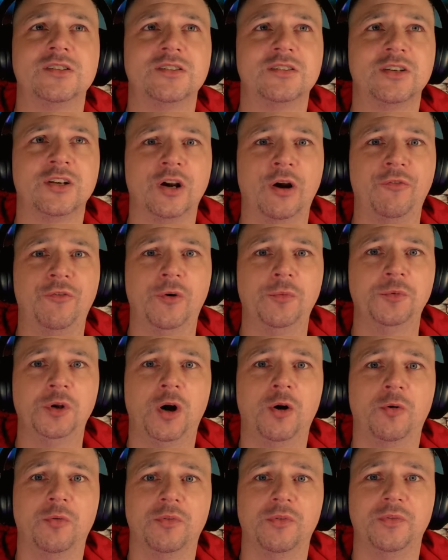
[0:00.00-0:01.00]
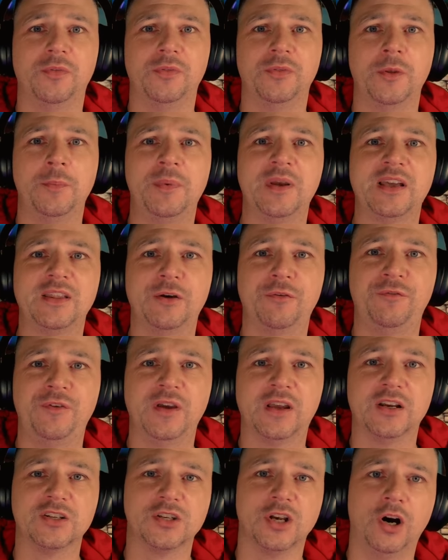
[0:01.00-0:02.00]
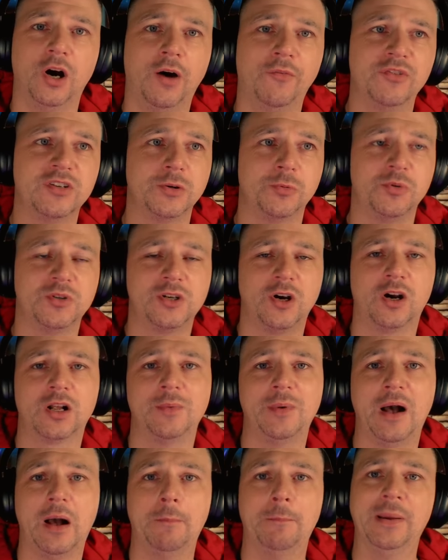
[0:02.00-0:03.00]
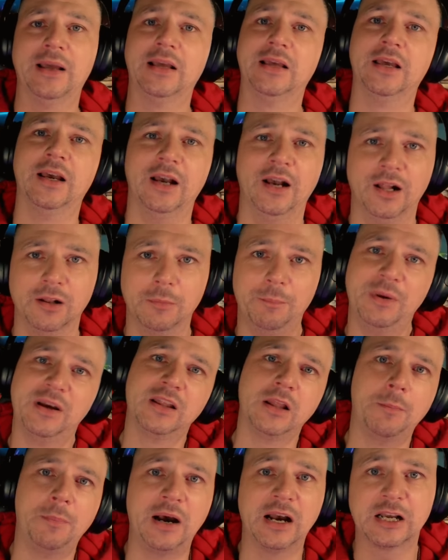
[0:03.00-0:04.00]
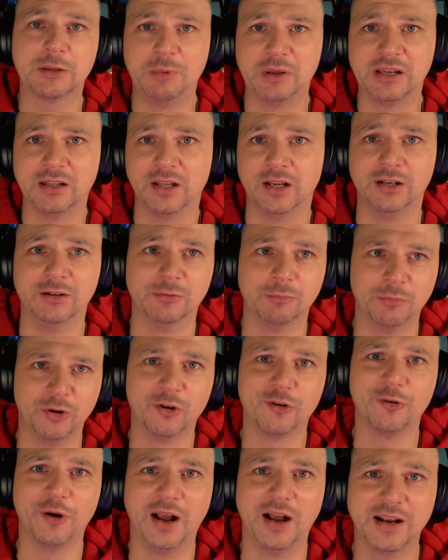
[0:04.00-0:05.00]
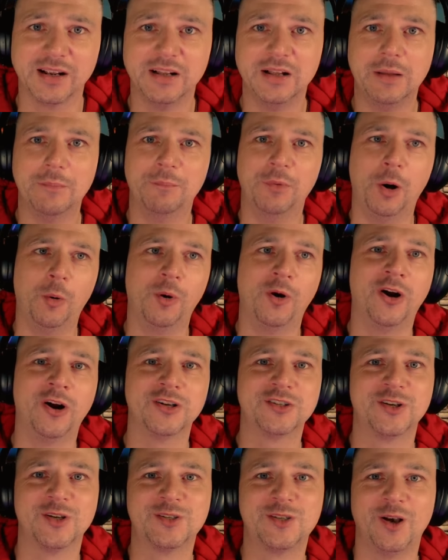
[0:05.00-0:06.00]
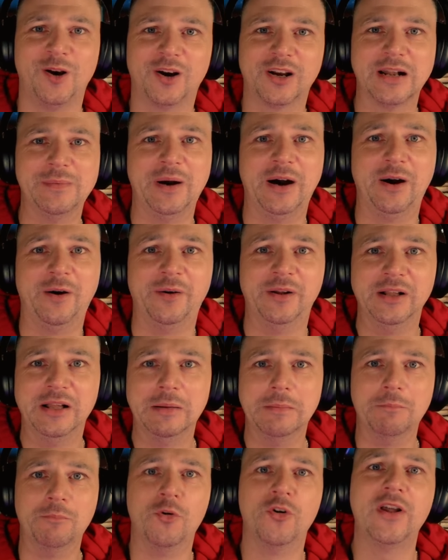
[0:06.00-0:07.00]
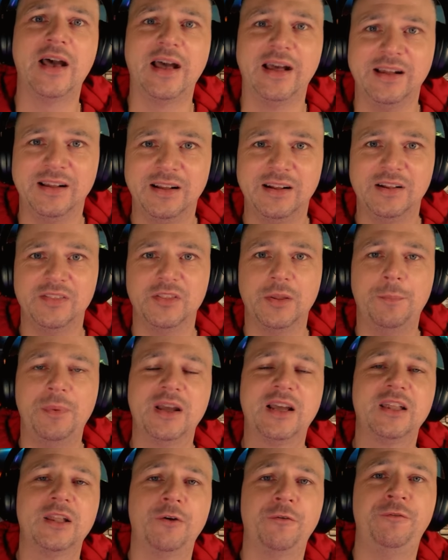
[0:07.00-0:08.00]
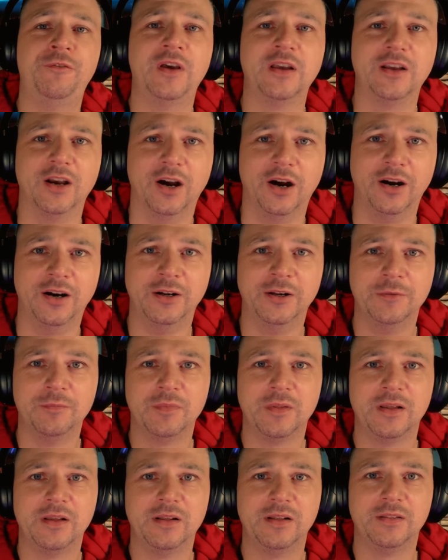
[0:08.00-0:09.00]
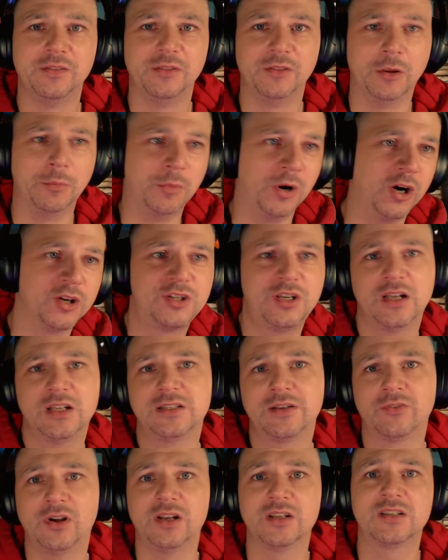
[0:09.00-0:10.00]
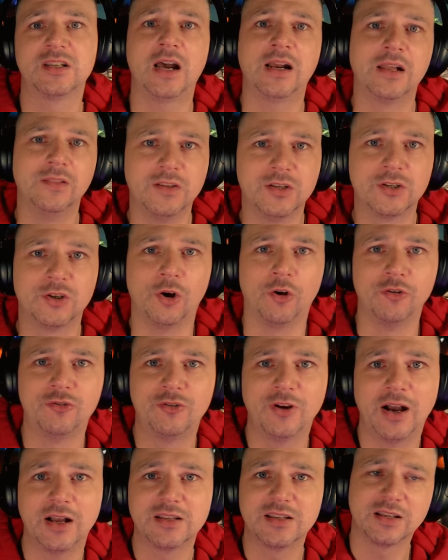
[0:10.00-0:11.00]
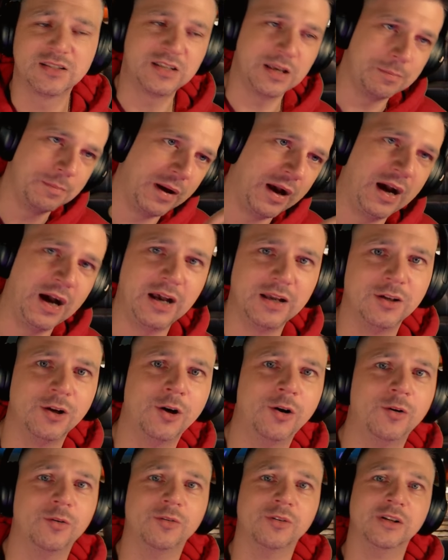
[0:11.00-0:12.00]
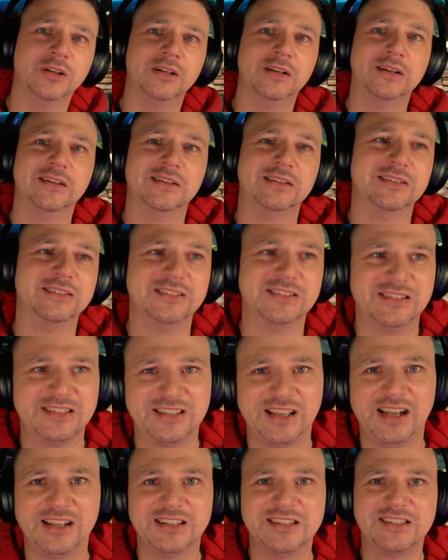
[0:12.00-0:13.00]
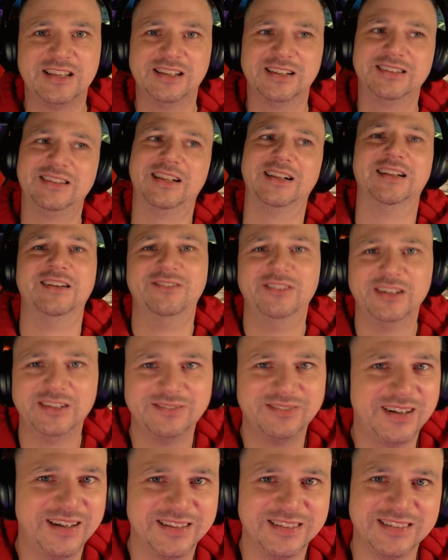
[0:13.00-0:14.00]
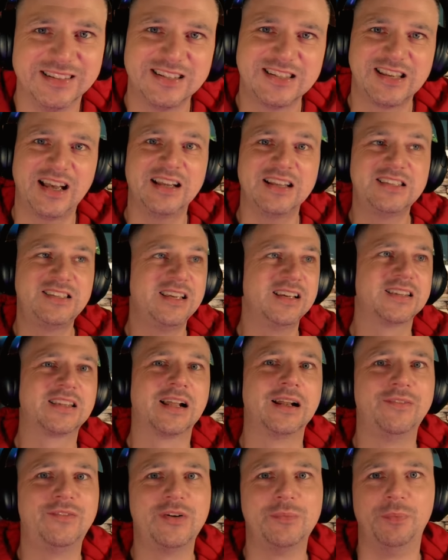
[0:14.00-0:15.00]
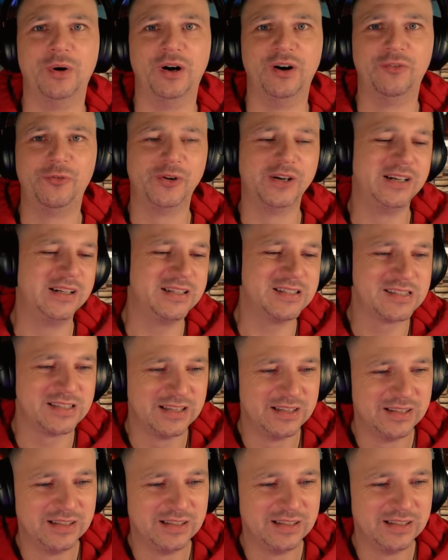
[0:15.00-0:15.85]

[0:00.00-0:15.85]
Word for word: to go from, yo, the bigger the figure. So, obviously, we're talking about a big girl, bigger the back, bigger the butt crack. But we're also talking about money. The bigger the figure, the more chance I've got of signing this contract. I tip my hat, yo. Signed, sealed, delivered, man. Signed, sealed, delivered both ways.